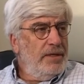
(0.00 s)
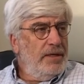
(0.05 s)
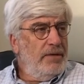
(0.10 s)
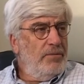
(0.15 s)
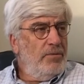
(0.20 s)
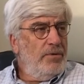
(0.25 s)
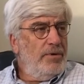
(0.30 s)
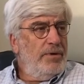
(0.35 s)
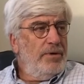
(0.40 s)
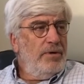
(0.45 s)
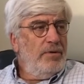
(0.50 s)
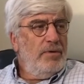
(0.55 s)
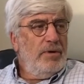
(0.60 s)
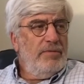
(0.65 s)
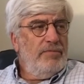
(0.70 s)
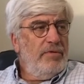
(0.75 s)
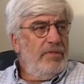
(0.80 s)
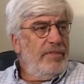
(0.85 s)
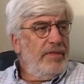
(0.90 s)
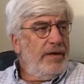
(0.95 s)
I want to know
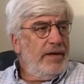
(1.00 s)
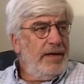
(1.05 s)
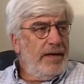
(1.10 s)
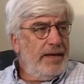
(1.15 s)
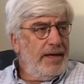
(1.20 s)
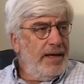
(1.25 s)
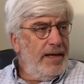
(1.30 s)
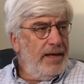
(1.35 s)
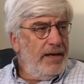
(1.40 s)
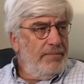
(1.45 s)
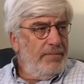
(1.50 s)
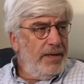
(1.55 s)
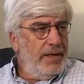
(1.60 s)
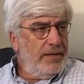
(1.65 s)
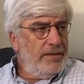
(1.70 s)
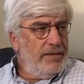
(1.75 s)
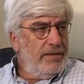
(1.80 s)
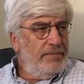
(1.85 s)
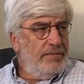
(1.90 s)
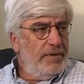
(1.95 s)
everything I can
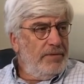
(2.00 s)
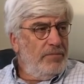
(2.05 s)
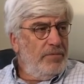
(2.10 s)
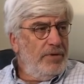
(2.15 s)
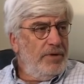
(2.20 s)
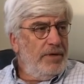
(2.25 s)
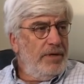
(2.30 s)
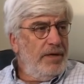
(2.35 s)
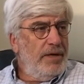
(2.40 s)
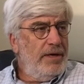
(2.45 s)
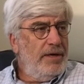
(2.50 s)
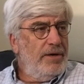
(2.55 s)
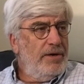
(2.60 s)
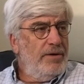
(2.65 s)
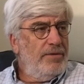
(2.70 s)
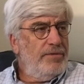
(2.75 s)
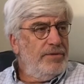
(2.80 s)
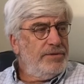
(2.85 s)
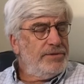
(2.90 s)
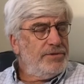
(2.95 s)
about them. I want to
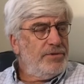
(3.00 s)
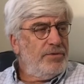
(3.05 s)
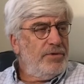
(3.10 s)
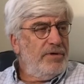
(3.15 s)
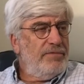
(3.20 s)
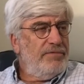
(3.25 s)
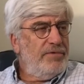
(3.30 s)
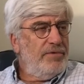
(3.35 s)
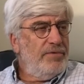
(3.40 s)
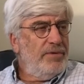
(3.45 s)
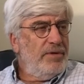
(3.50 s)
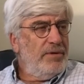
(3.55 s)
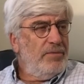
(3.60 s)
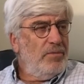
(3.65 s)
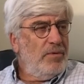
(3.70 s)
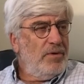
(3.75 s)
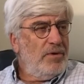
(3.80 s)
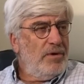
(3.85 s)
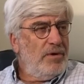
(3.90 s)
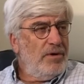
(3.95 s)
hear the story of who they
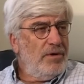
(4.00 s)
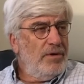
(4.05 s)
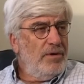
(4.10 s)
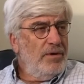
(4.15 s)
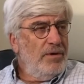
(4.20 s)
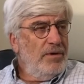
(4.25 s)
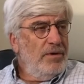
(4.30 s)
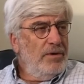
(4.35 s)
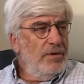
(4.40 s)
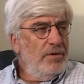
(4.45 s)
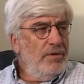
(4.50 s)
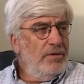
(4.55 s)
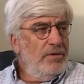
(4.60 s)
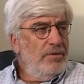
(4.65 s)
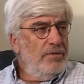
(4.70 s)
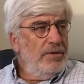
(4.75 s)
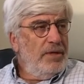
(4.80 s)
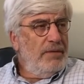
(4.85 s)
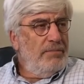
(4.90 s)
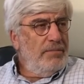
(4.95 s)
were,
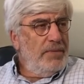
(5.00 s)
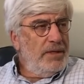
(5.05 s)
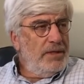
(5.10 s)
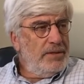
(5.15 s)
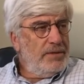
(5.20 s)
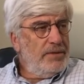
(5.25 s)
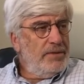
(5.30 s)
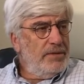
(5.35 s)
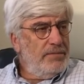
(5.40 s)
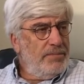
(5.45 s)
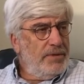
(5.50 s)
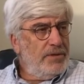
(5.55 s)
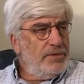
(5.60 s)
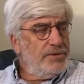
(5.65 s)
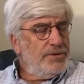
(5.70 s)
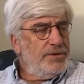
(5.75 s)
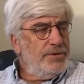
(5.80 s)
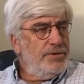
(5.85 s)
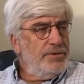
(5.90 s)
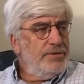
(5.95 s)
who they meant to the
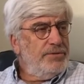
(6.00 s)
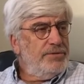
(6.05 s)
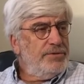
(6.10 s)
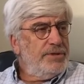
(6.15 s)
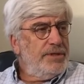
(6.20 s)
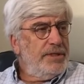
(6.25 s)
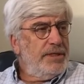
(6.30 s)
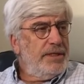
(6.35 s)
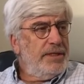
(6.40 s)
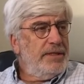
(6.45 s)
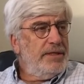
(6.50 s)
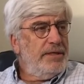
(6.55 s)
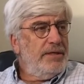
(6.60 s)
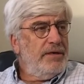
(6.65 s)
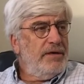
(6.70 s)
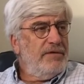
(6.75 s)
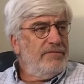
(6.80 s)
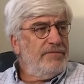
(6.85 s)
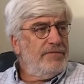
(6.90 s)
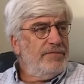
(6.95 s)
person who's sitting in the
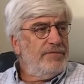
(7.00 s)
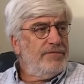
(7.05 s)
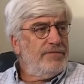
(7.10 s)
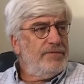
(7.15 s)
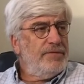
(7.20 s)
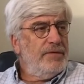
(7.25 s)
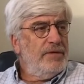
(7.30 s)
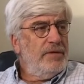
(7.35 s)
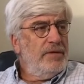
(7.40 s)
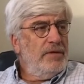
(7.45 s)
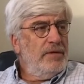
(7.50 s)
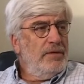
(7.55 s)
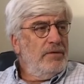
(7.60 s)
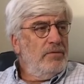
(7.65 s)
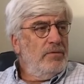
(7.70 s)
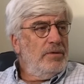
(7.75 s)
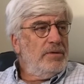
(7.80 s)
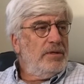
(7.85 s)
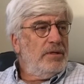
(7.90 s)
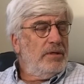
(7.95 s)
office,
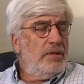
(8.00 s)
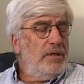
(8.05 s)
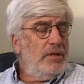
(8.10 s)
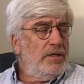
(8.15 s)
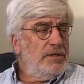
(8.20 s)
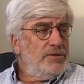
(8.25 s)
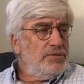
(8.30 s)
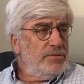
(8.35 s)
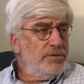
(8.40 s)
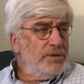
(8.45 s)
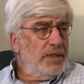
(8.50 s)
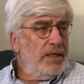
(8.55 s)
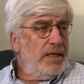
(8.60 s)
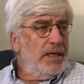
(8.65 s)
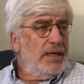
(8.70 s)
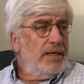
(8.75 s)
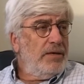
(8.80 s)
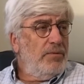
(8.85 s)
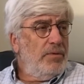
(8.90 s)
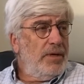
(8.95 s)
what the loss was
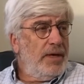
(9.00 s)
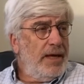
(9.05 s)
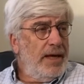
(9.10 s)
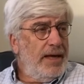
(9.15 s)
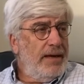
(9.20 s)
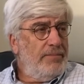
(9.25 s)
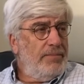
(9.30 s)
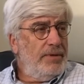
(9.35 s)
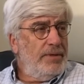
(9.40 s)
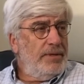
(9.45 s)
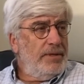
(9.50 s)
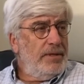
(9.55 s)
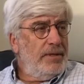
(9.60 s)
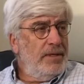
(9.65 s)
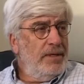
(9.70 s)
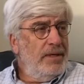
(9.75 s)
like, what happened.